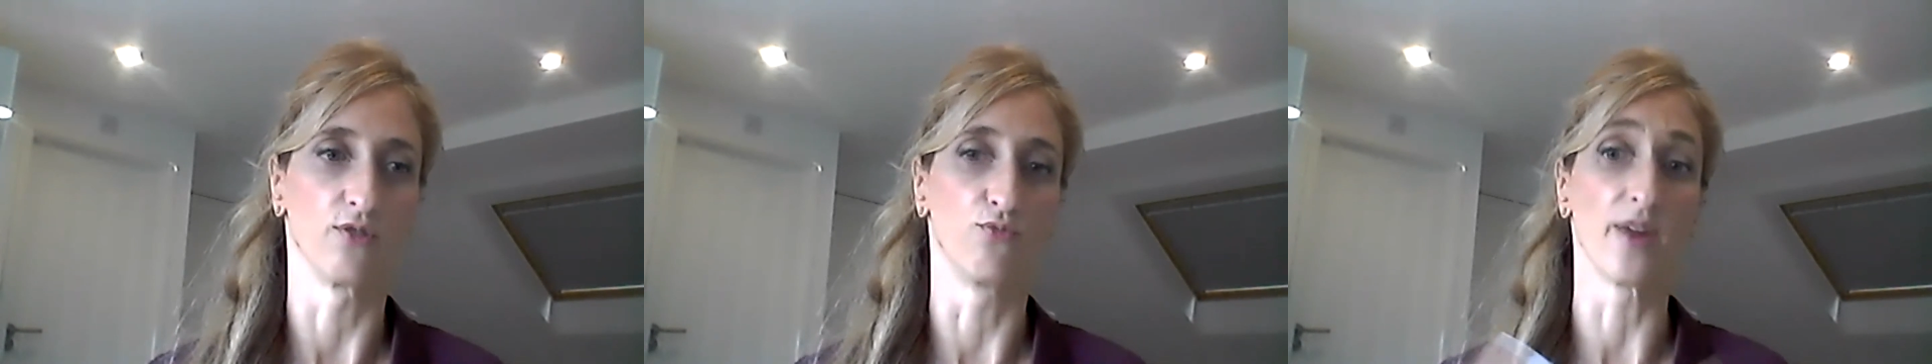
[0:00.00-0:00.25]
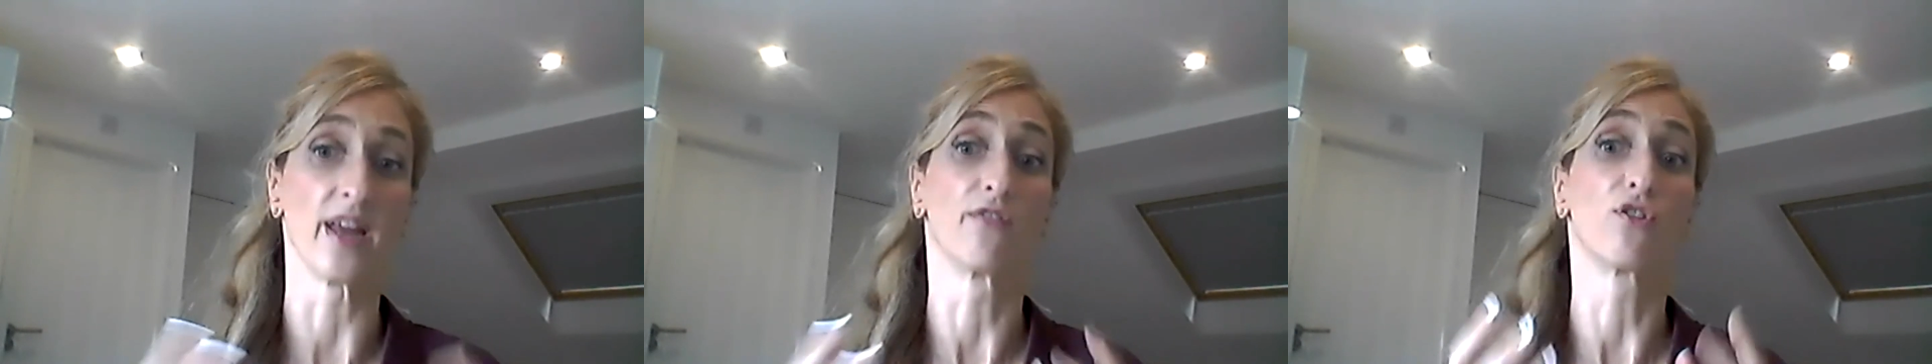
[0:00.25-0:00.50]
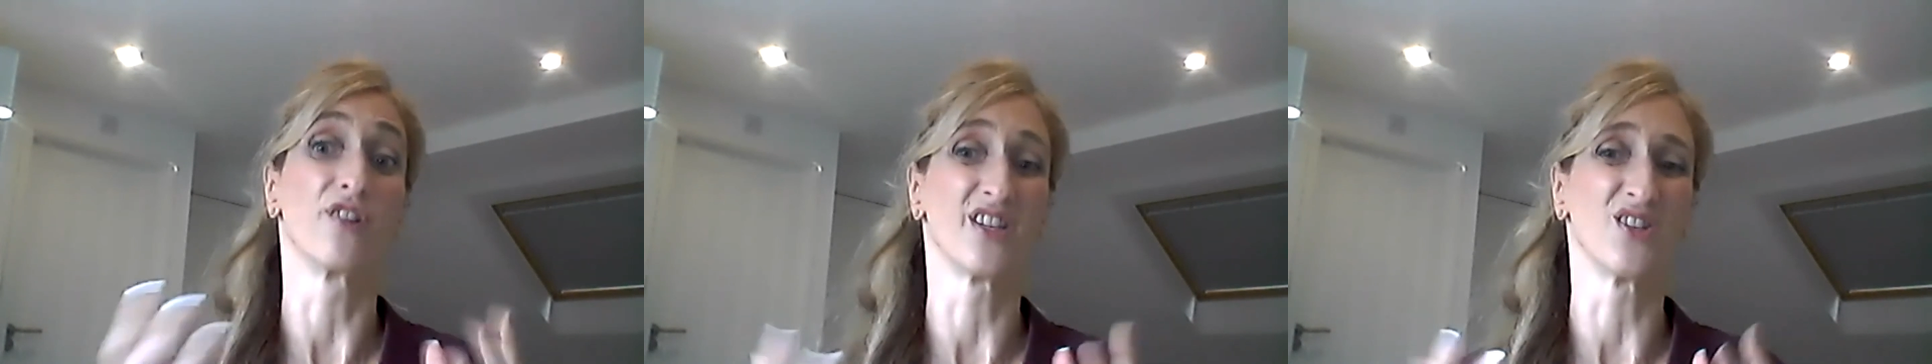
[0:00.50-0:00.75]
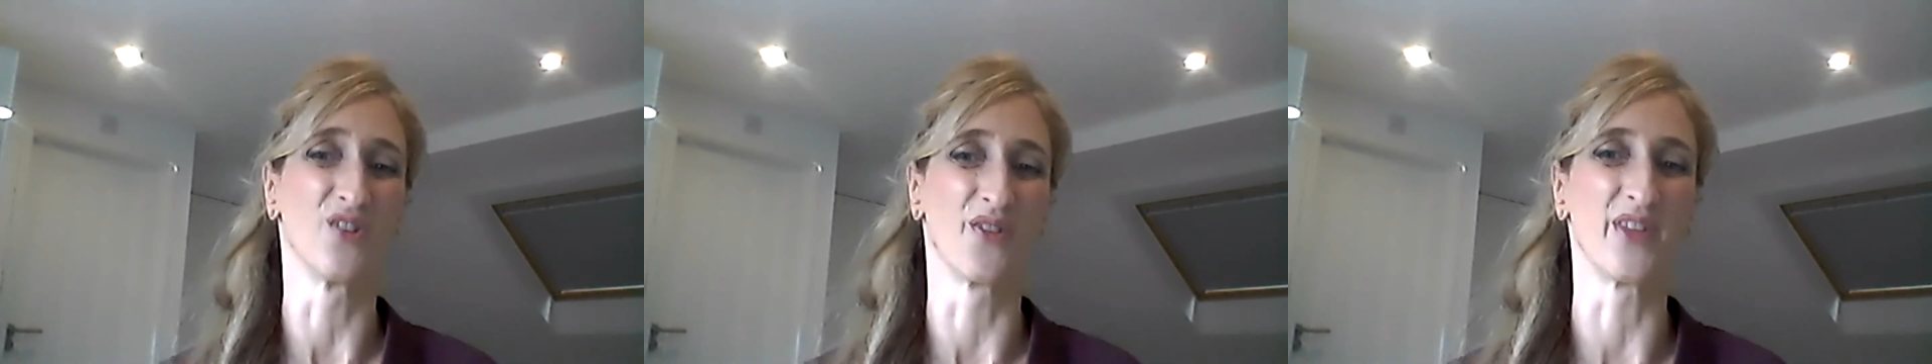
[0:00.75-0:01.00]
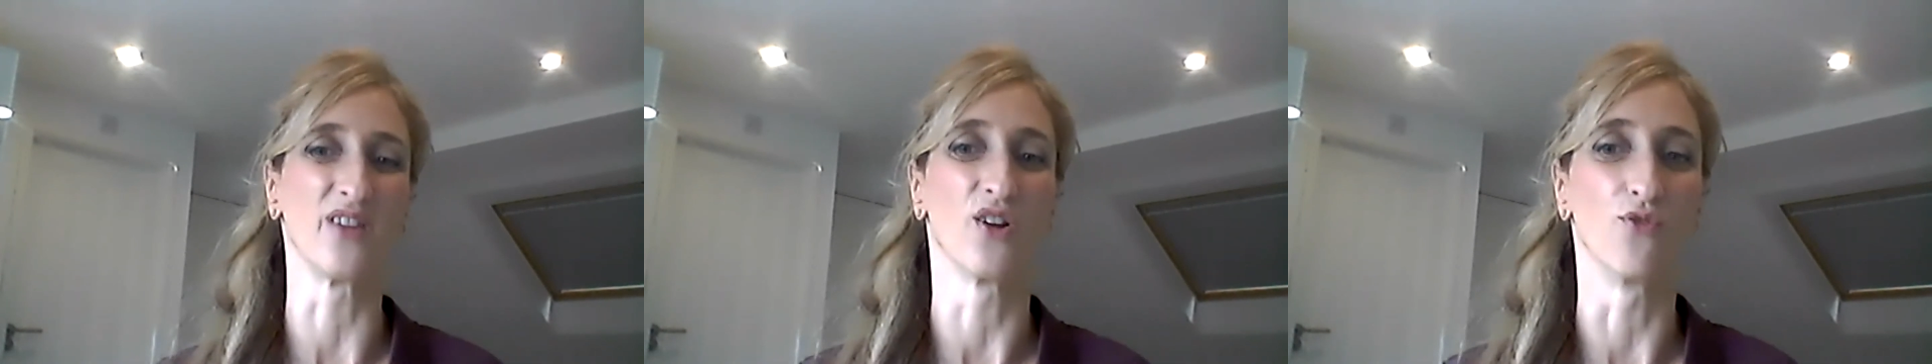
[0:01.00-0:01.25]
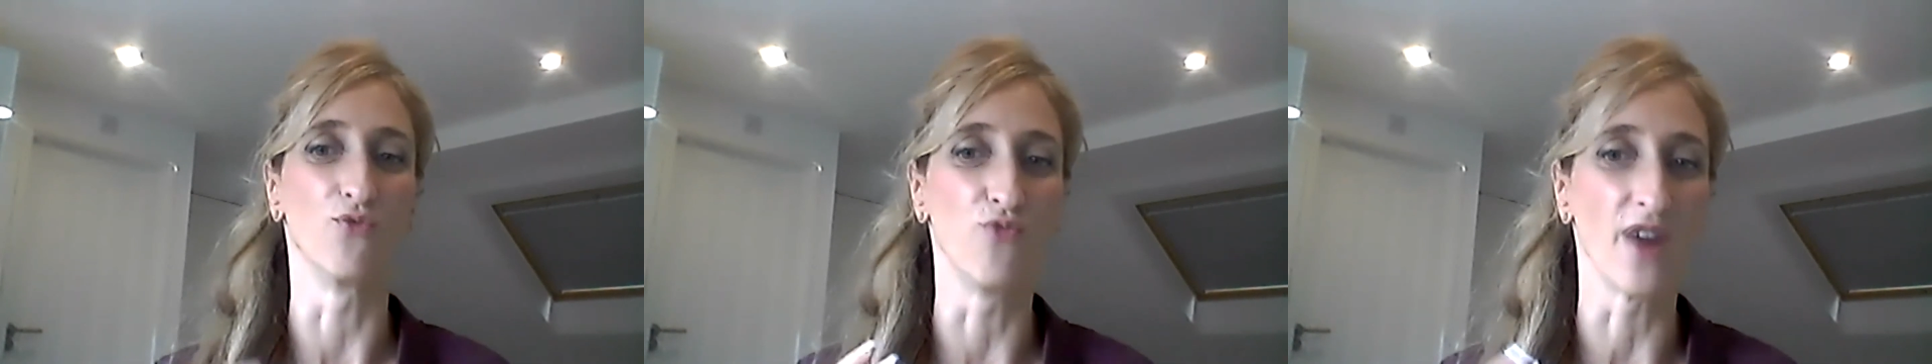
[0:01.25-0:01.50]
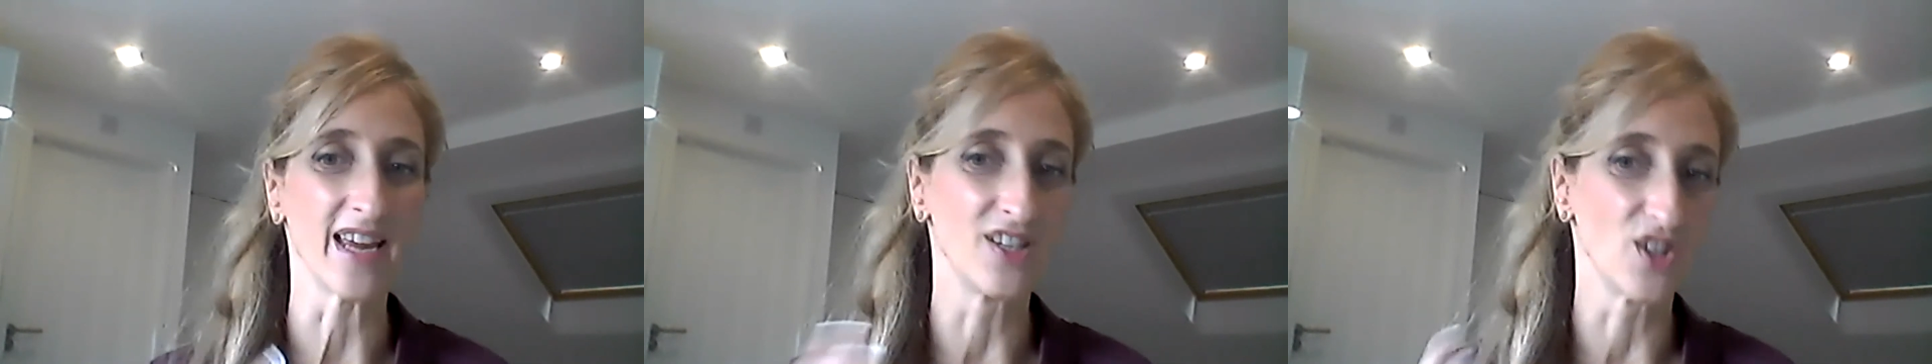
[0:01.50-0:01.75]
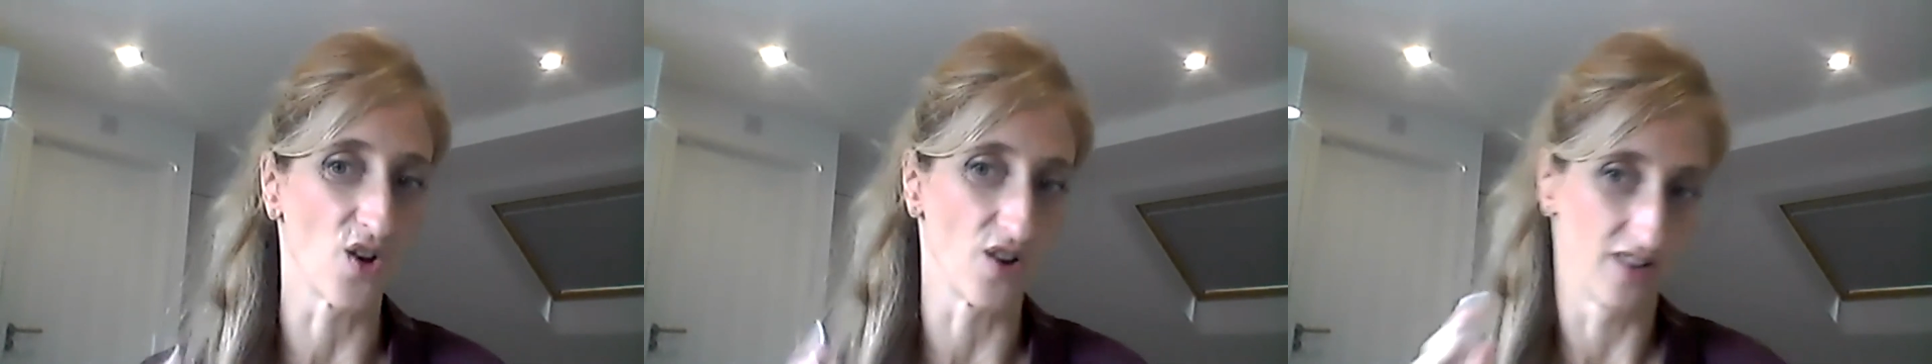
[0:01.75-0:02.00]
rare condition on the
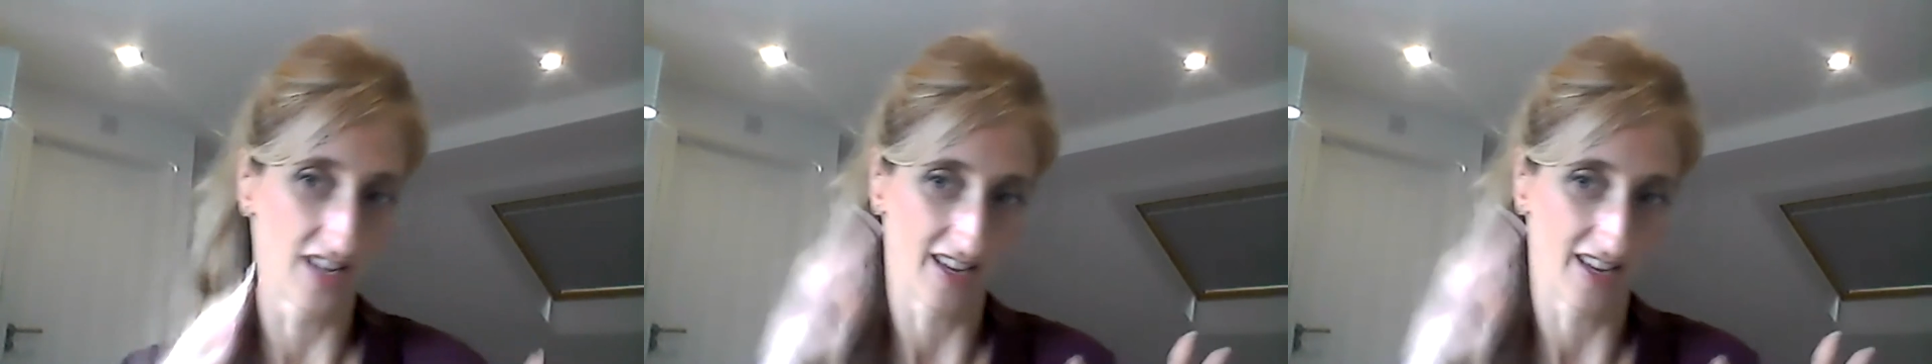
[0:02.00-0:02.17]
RADAR